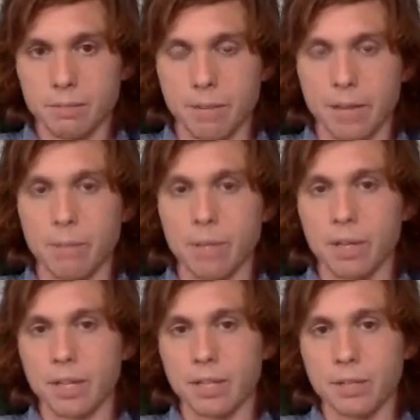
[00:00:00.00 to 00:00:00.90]
My
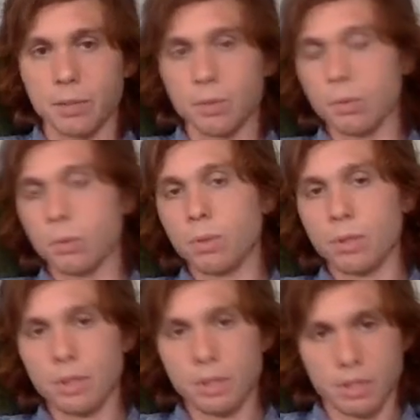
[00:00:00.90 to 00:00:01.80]
ability to
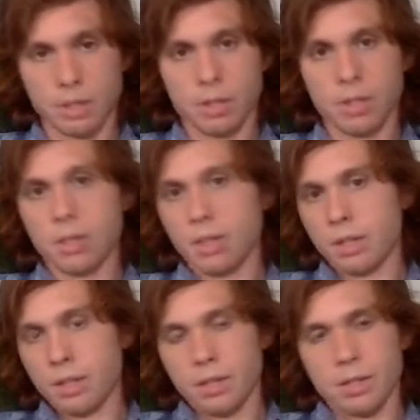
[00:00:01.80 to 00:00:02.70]

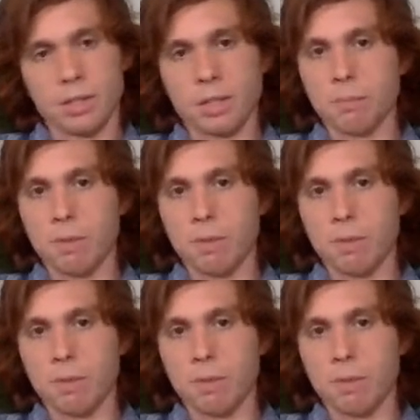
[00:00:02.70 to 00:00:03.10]
just